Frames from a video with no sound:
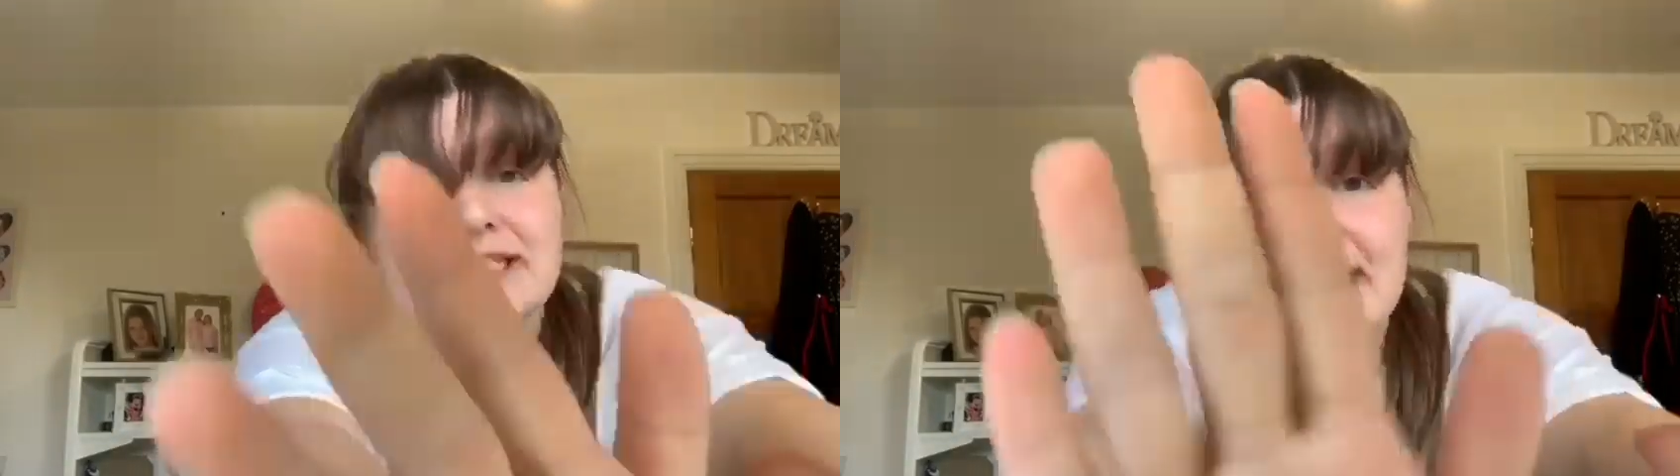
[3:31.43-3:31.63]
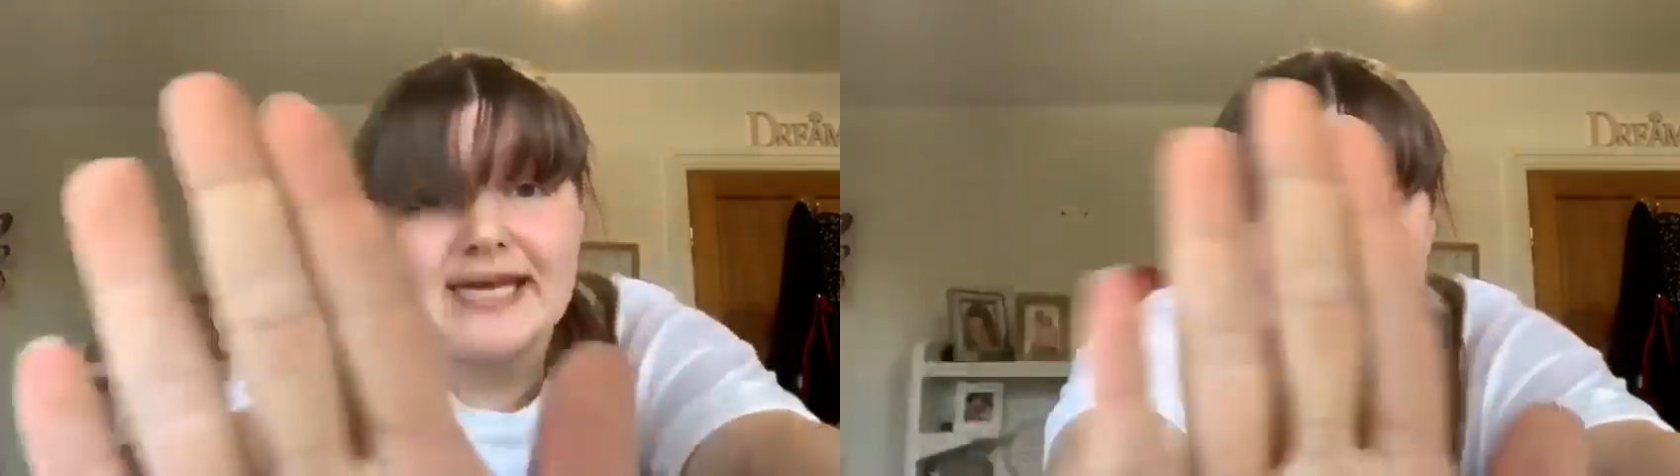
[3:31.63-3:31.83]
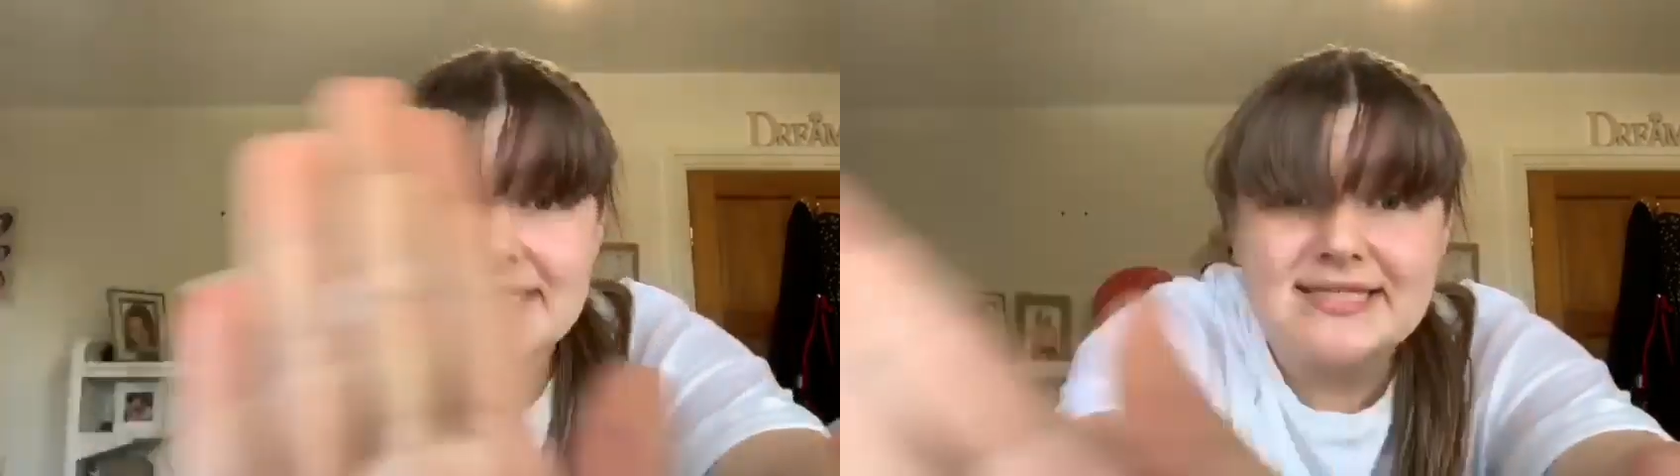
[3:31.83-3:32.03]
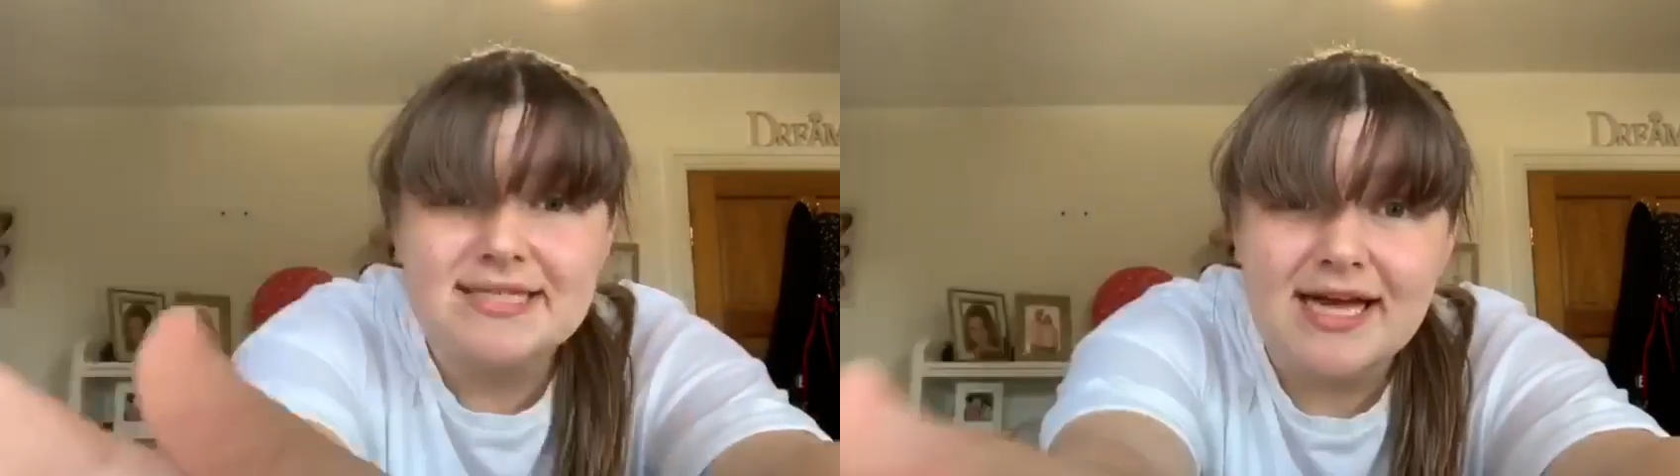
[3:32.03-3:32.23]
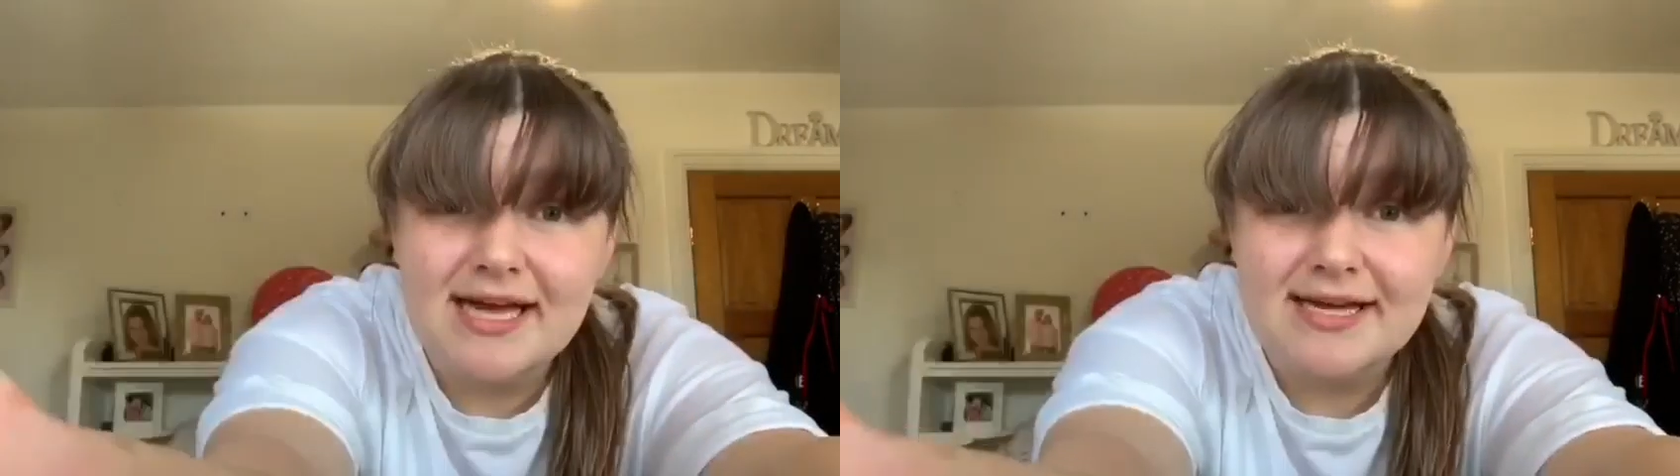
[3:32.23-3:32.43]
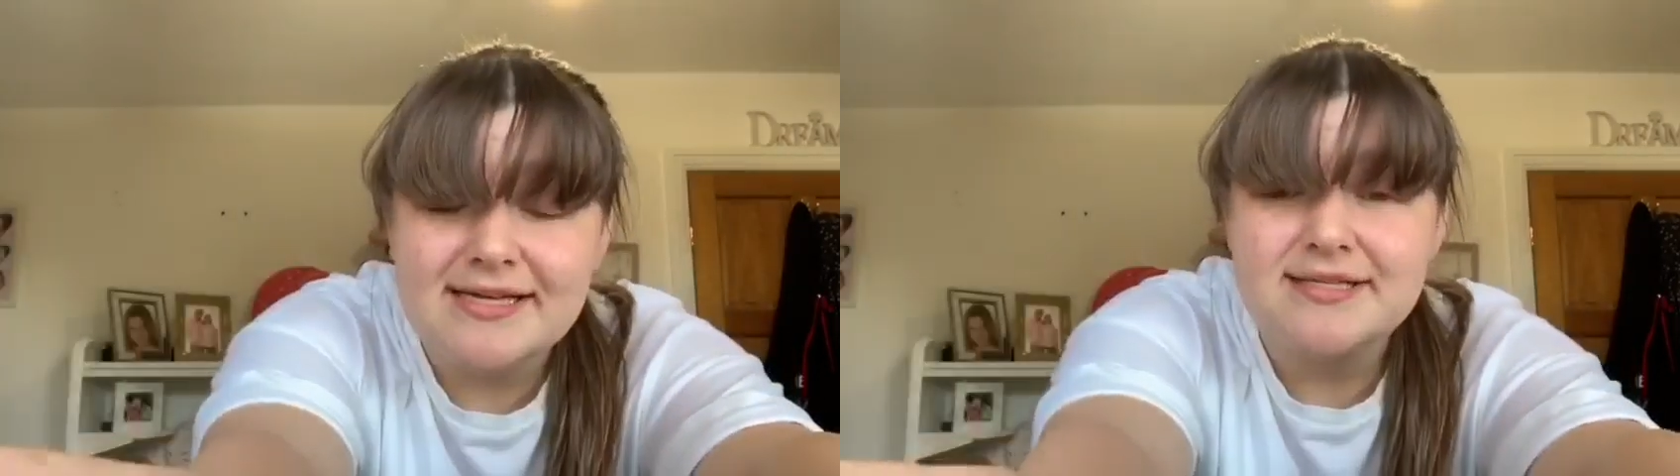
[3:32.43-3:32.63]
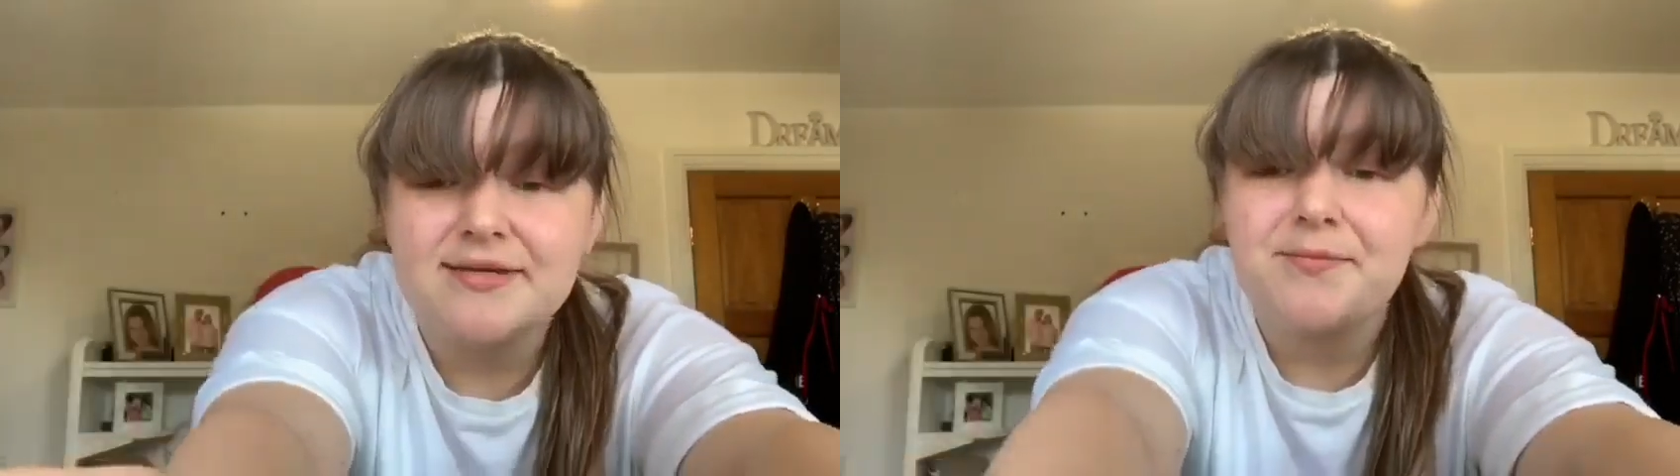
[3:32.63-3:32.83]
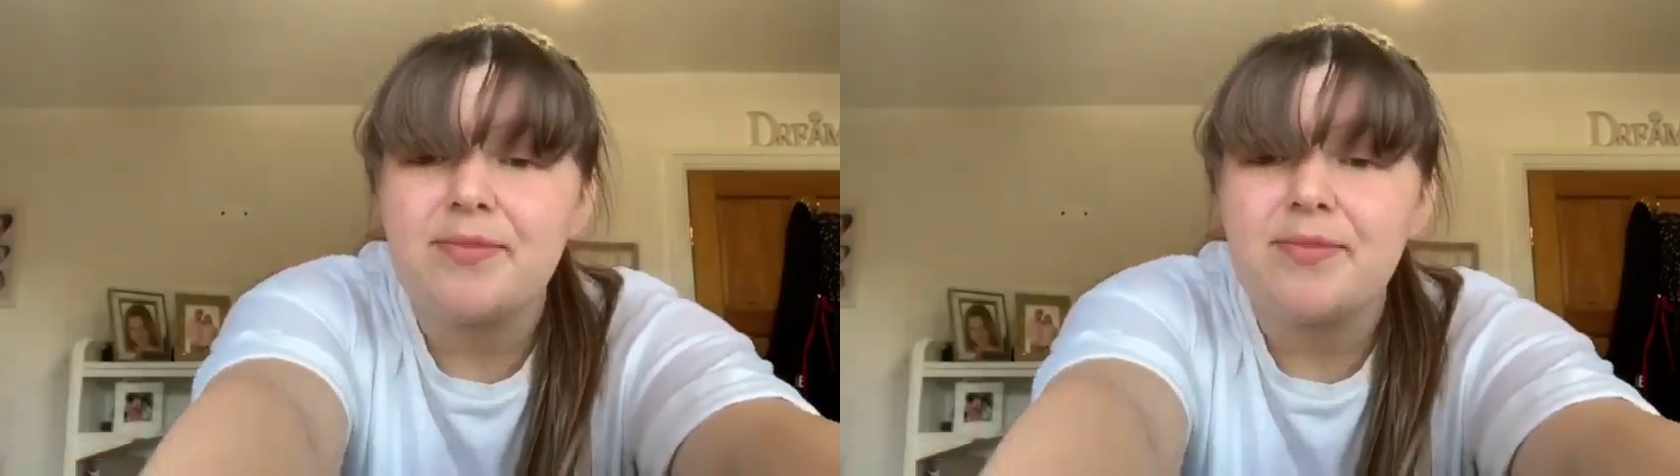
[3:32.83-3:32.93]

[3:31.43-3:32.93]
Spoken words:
Stay inside.